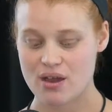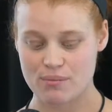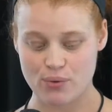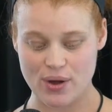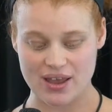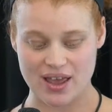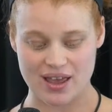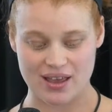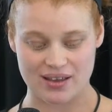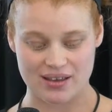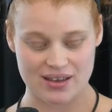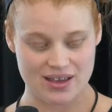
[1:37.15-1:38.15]

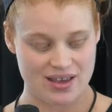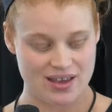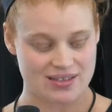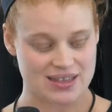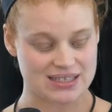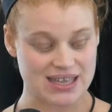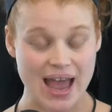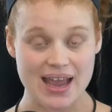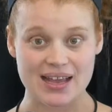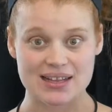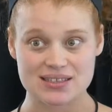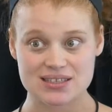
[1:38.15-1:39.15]
bringing the
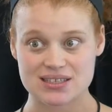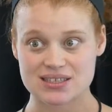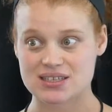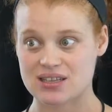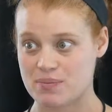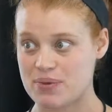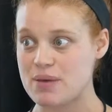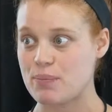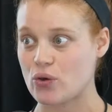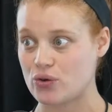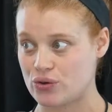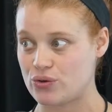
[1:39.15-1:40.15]
science to the
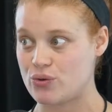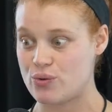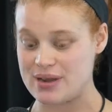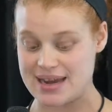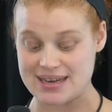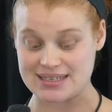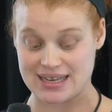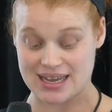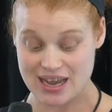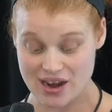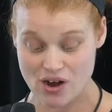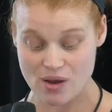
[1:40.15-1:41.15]
people who need to
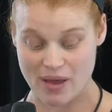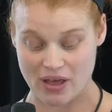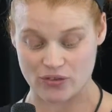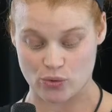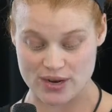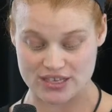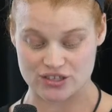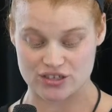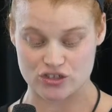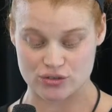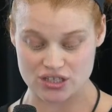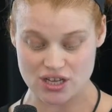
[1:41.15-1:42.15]
hear about the
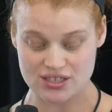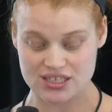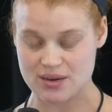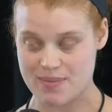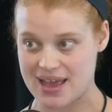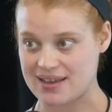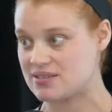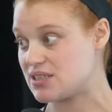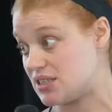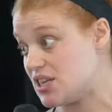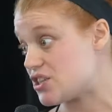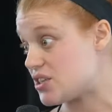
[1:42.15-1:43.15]
research results to make
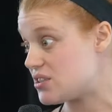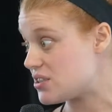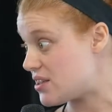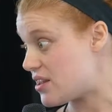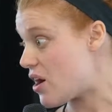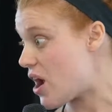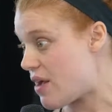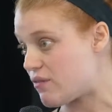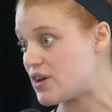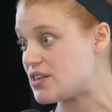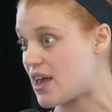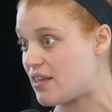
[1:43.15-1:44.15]
decisions in their
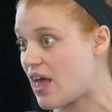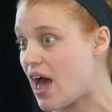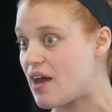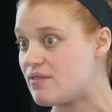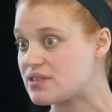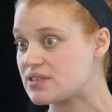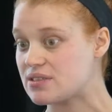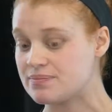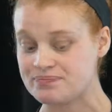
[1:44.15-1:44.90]
everyday lives.